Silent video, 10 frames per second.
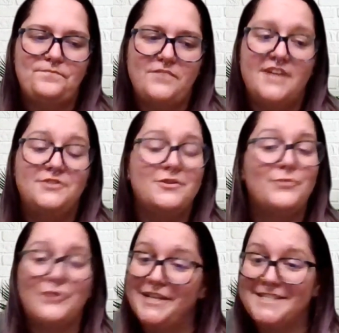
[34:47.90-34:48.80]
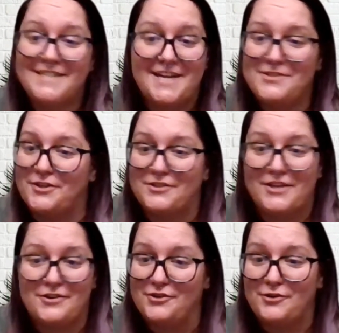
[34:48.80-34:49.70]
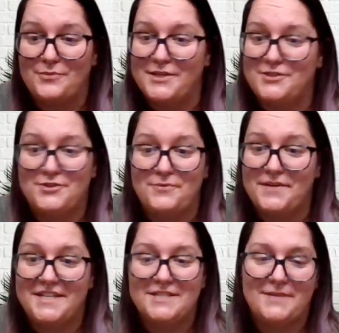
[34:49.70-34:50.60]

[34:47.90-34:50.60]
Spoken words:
And so I'm really excited to start that group in 2 weeks,